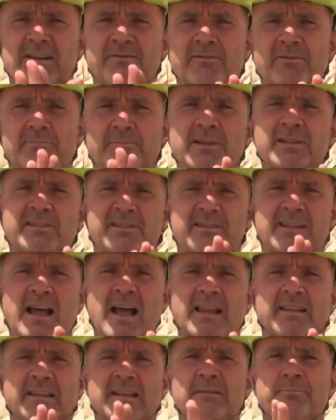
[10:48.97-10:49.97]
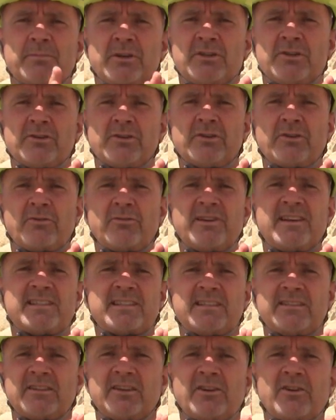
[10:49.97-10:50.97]
every, but slightly, but you're
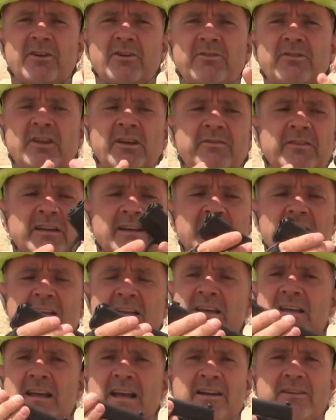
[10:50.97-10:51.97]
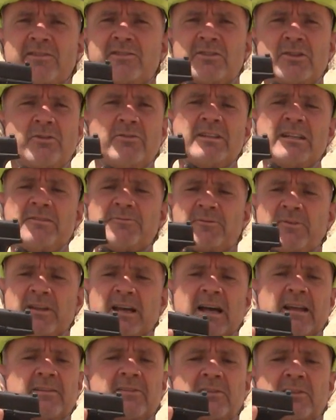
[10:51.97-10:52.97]
increasing the girth of it. And there's no need for
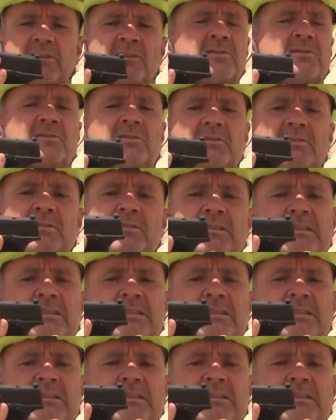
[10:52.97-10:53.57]
that. This,